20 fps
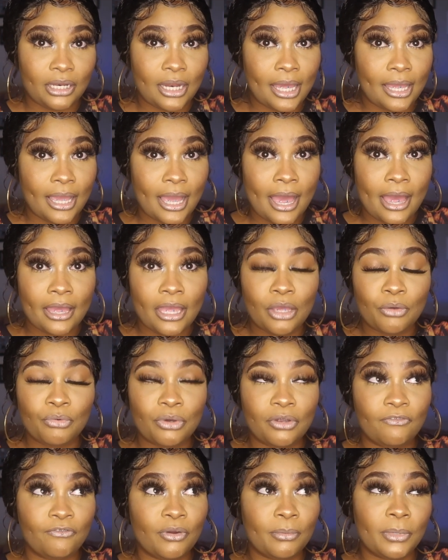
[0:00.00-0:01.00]
Like I had
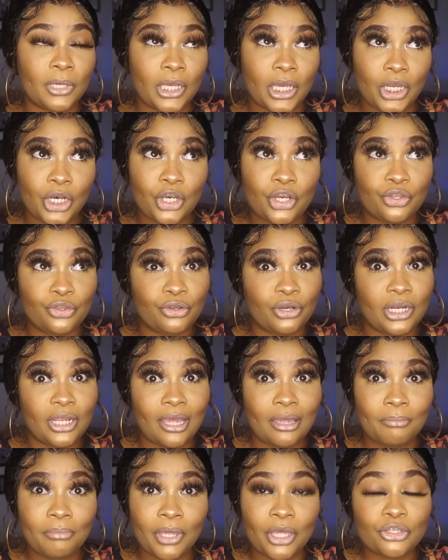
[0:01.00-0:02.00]
went from one hundred
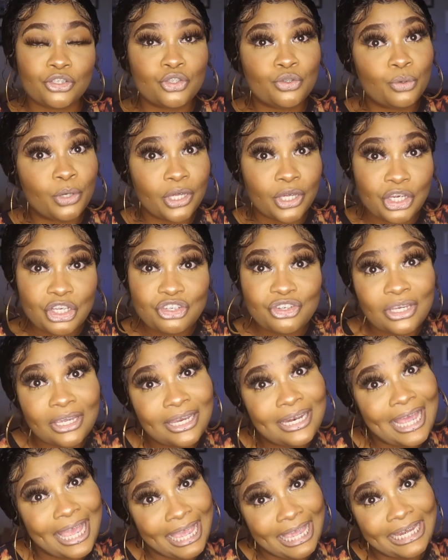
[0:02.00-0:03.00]
thirty-eight pounds to one hundred
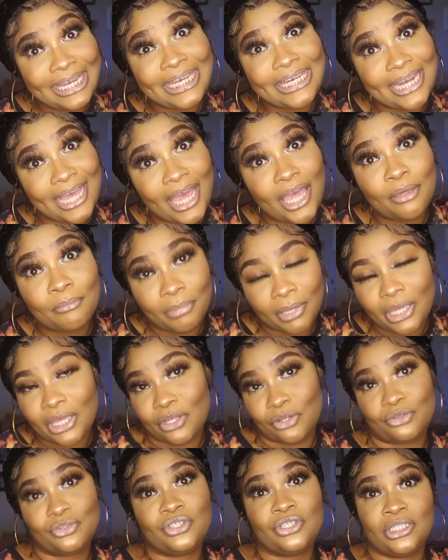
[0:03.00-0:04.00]
eighty-nine
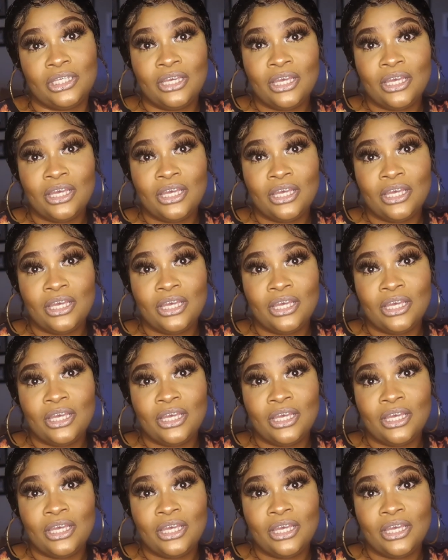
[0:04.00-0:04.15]
pounds,